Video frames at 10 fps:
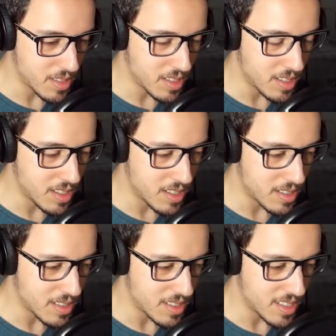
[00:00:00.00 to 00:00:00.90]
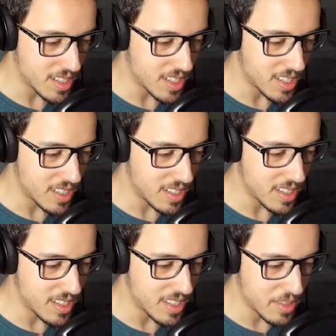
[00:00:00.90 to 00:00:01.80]
uh,
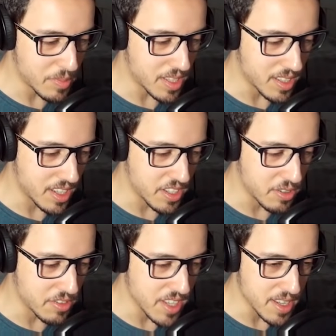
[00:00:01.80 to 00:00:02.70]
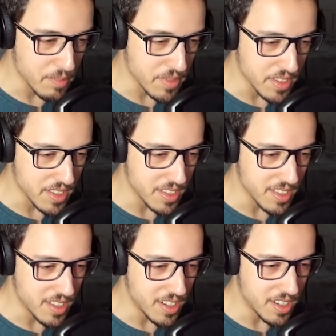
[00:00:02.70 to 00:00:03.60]
uh, let me taste those lips.
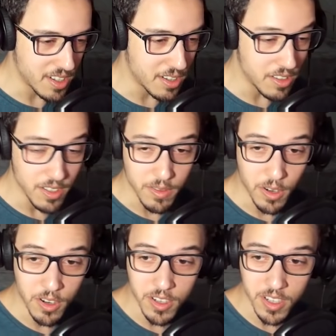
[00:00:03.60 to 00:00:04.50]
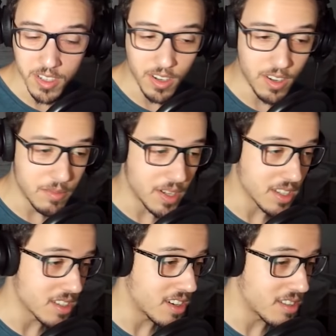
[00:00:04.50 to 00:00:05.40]
Uh, Olive, oh, oh my
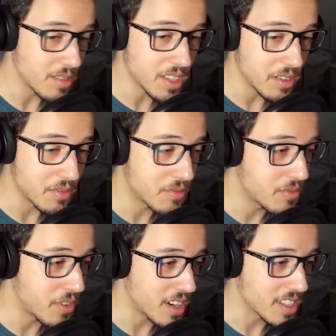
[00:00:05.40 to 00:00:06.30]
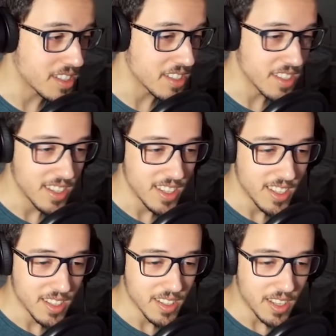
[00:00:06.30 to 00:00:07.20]
god, what the fuck is...
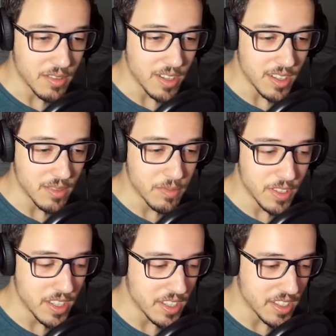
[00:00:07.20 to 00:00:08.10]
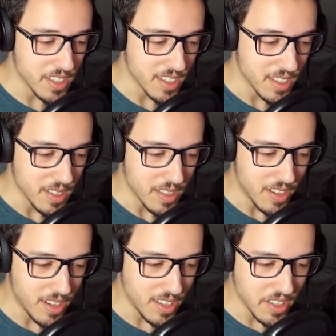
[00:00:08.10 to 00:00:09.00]
Can we... Please.
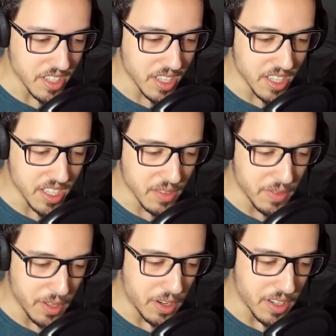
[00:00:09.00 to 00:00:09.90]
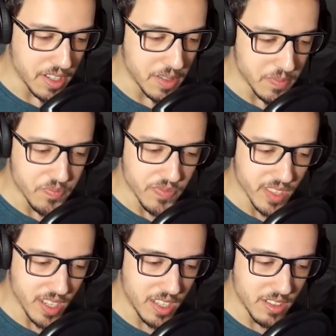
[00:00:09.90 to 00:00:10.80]
Uh, is kissing Flora?
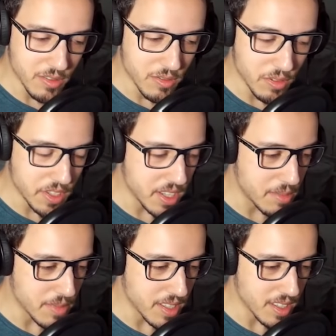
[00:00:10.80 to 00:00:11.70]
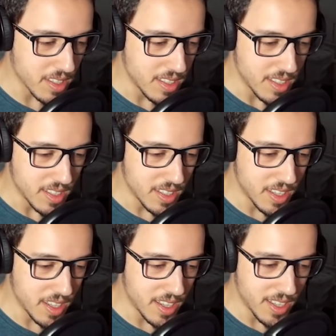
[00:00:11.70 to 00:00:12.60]
I need to do something.
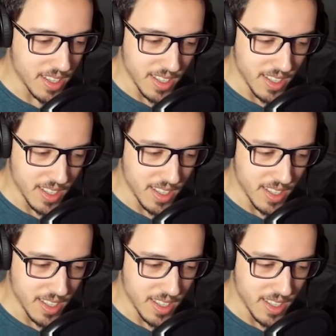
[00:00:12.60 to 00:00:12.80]
Uh,